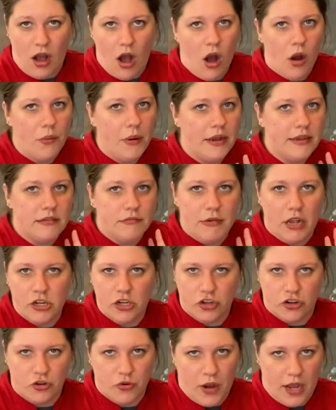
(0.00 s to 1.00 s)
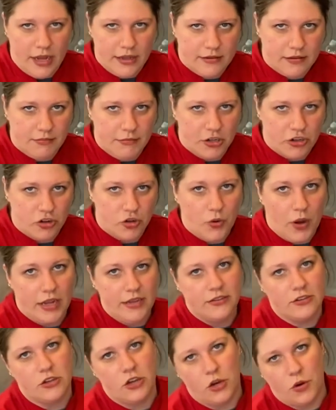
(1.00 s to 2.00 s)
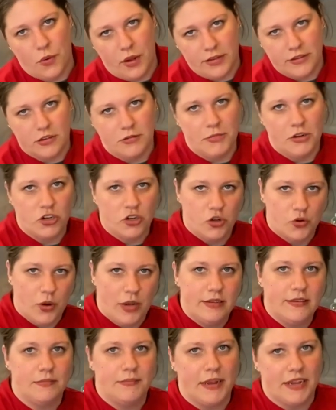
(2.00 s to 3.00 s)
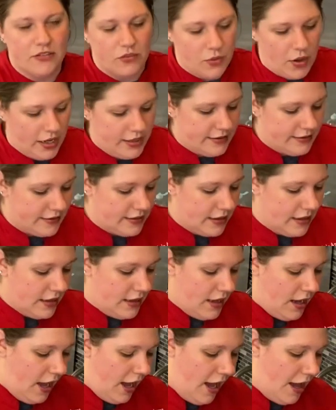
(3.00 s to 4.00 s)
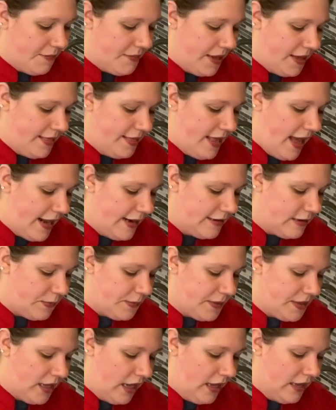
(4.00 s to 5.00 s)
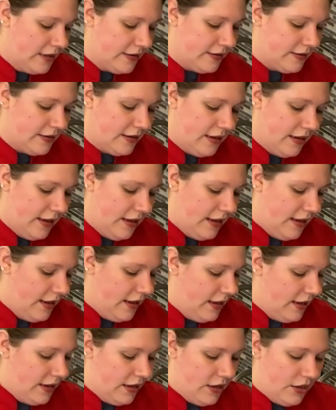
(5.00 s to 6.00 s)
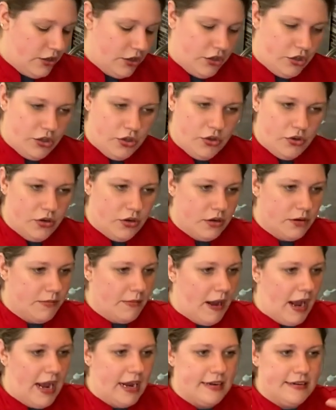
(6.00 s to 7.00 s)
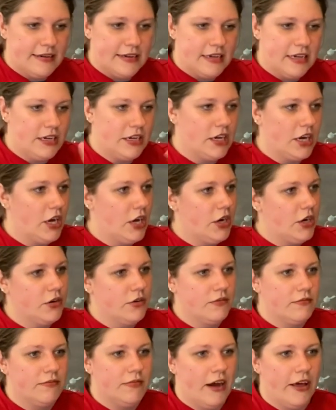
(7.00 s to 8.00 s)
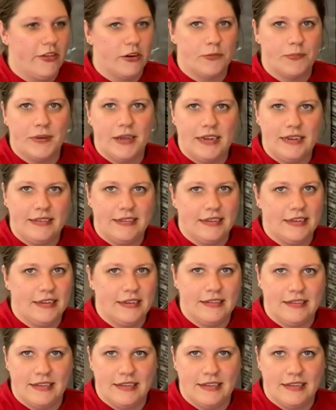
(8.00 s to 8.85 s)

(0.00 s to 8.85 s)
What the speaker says: Always measure twice. Measure twice, cook once. Or measure twice, mix once. And that is because your mind can go other places.